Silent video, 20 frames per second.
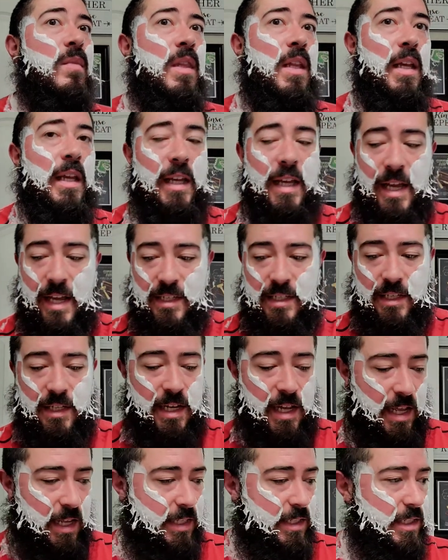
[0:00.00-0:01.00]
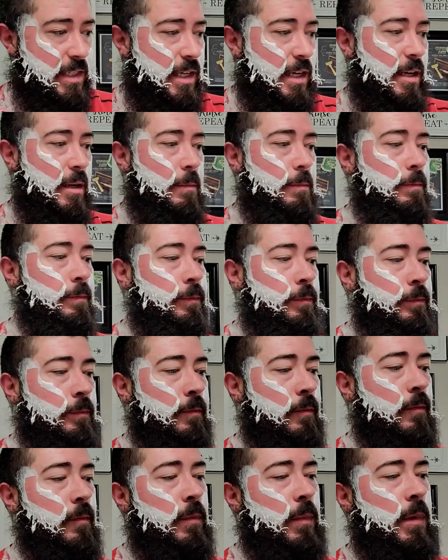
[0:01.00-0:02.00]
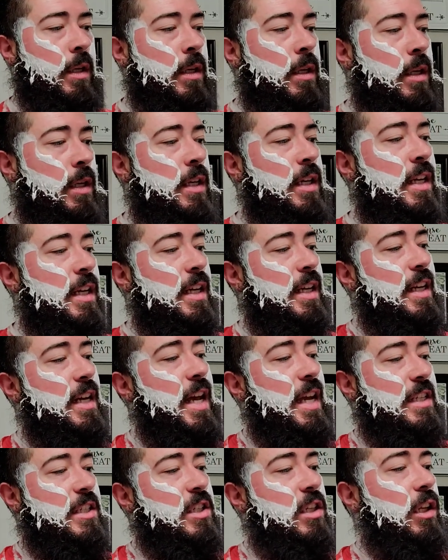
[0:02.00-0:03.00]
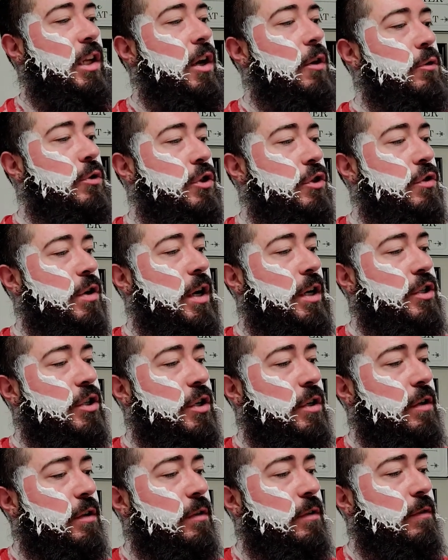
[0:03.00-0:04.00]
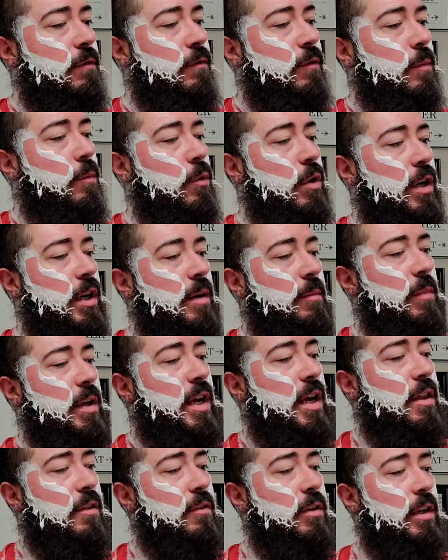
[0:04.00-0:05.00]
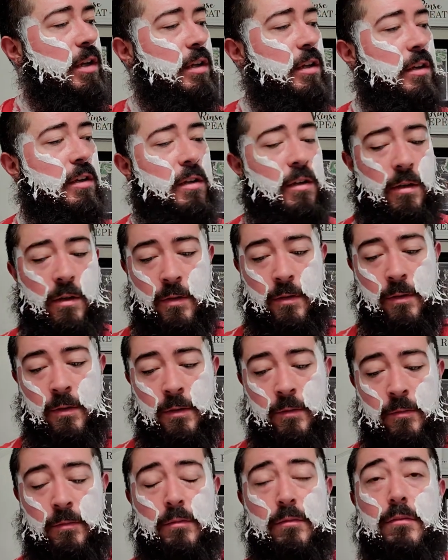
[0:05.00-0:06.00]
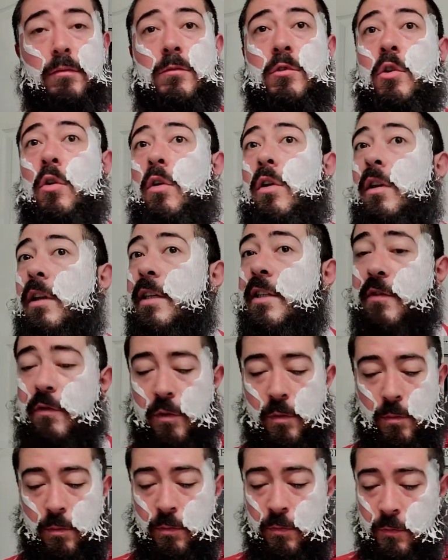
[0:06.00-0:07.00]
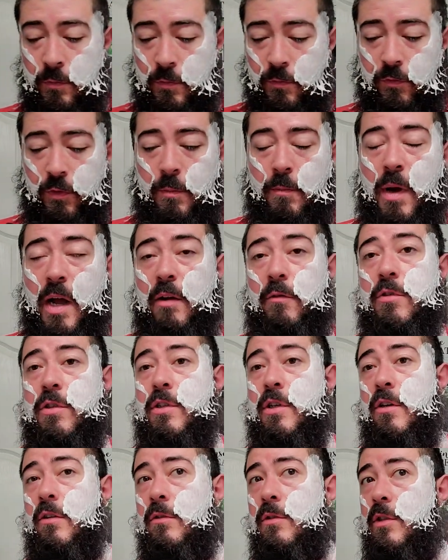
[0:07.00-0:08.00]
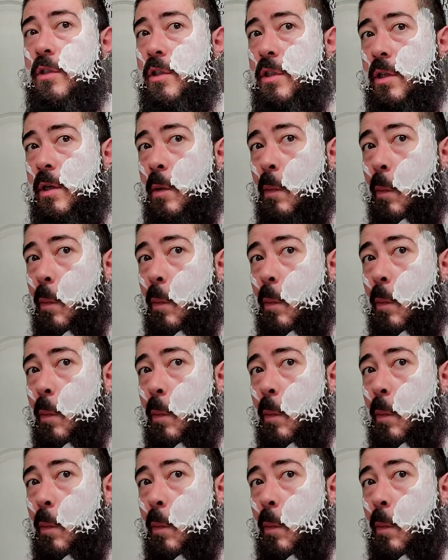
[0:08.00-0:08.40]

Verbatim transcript: It has a nice, um, nice low structure from what I'm gathering here or at least from, from my results.